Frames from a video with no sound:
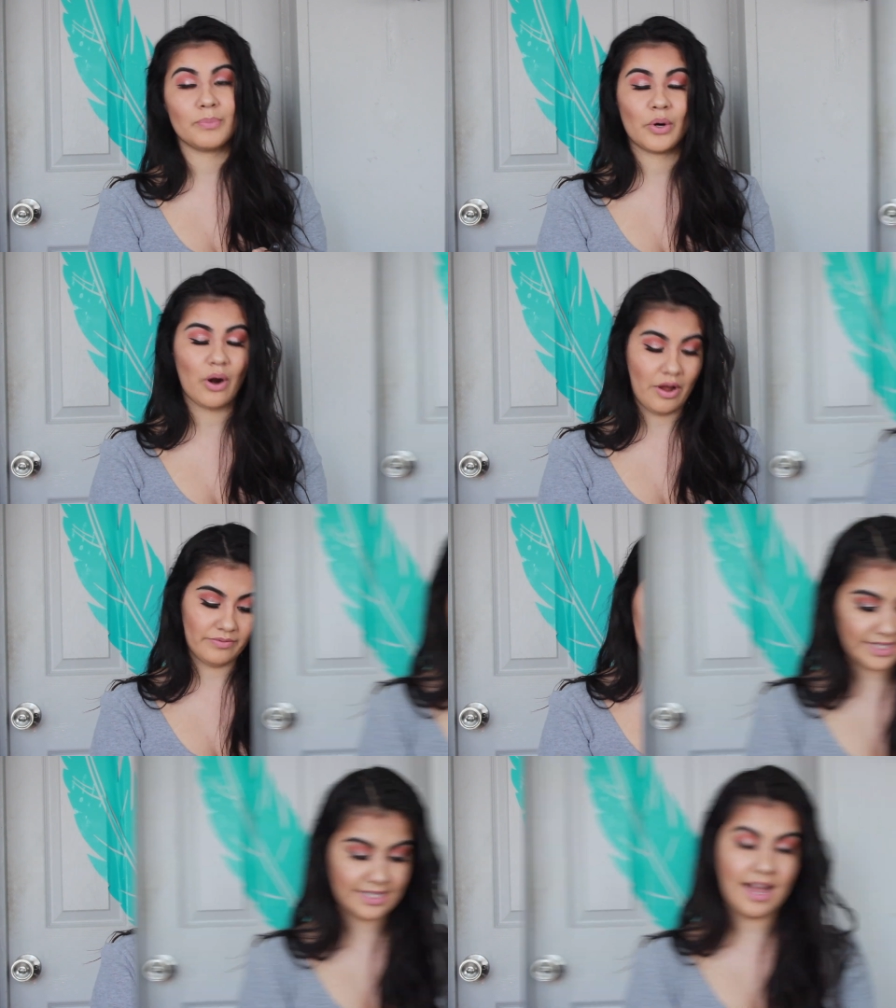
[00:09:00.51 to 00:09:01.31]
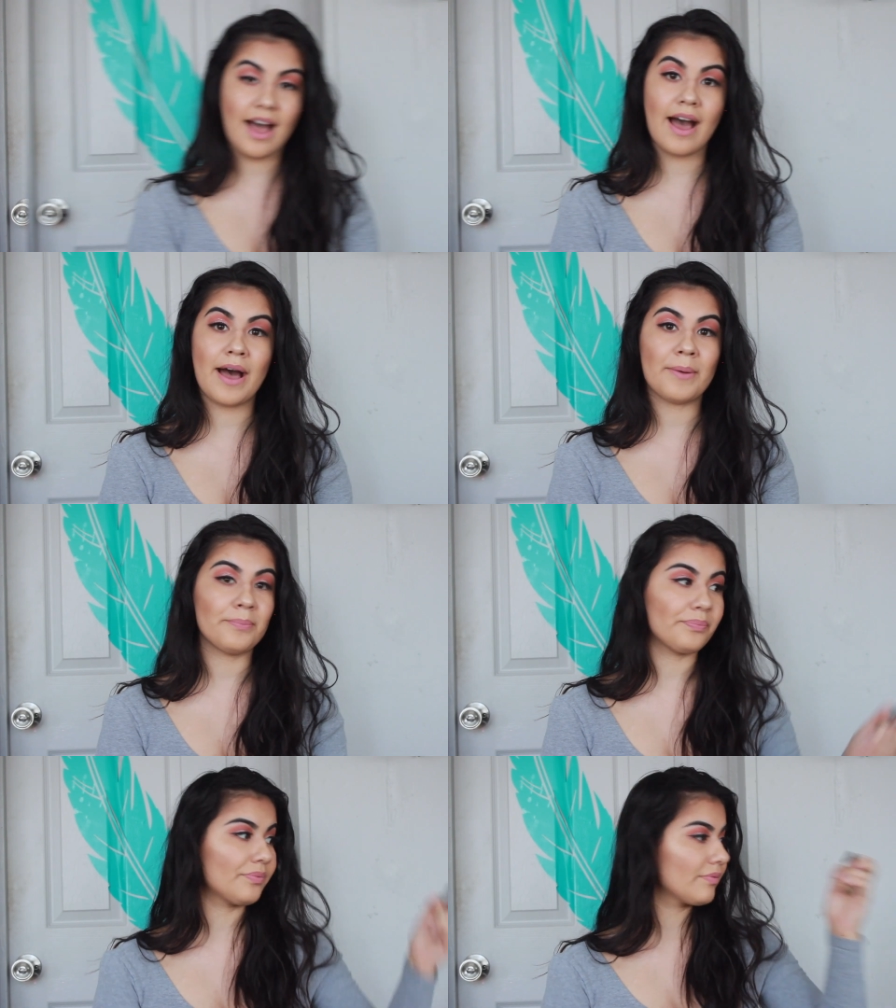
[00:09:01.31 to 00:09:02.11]
more. But anyways,
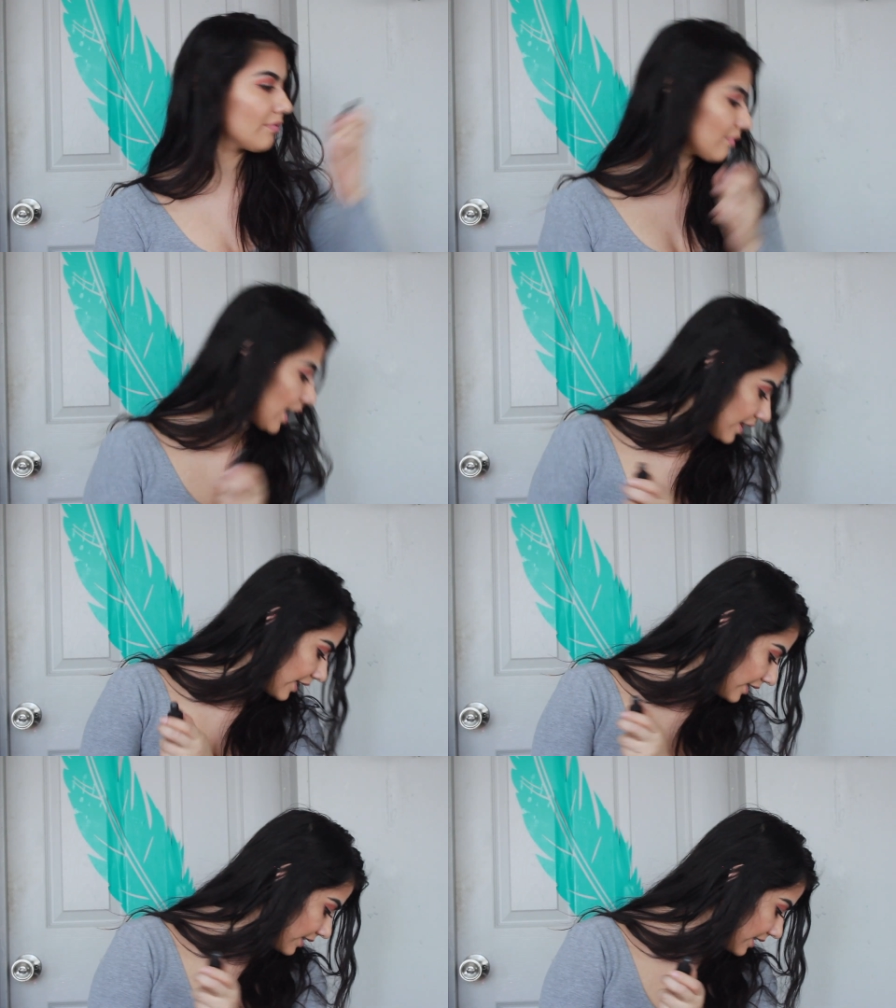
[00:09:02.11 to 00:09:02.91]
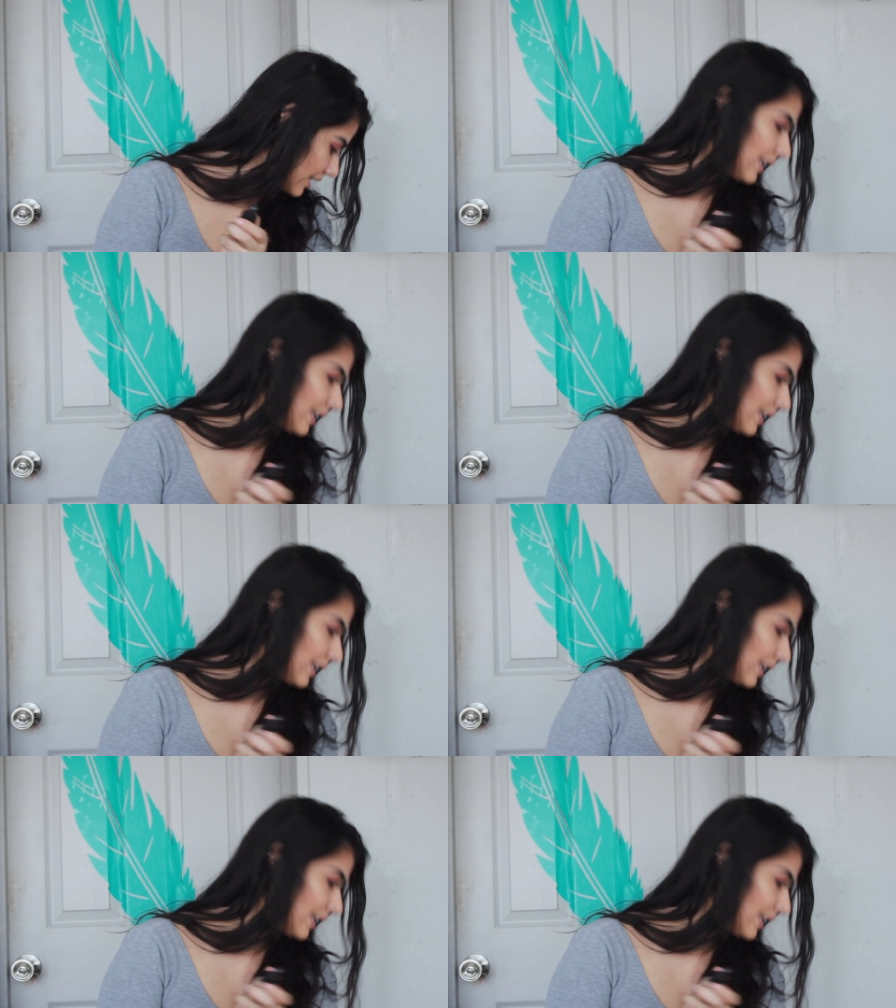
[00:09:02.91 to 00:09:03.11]
I think this is